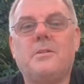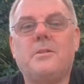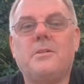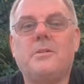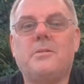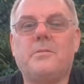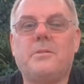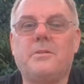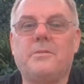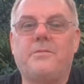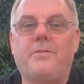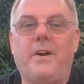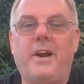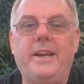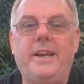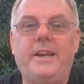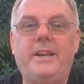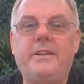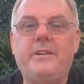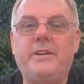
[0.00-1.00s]
When you're
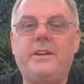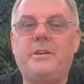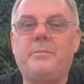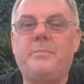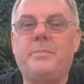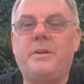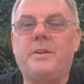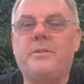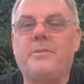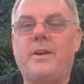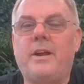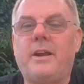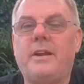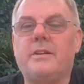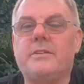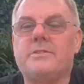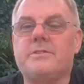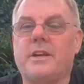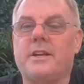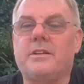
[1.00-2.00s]
fighting, you need to be in the
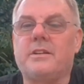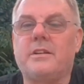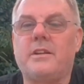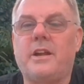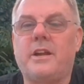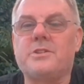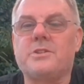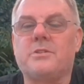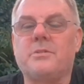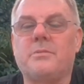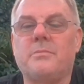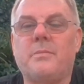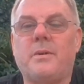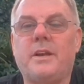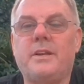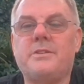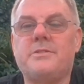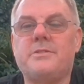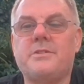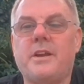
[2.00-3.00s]
right psychological
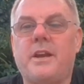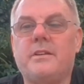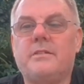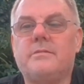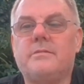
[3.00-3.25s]
mindset.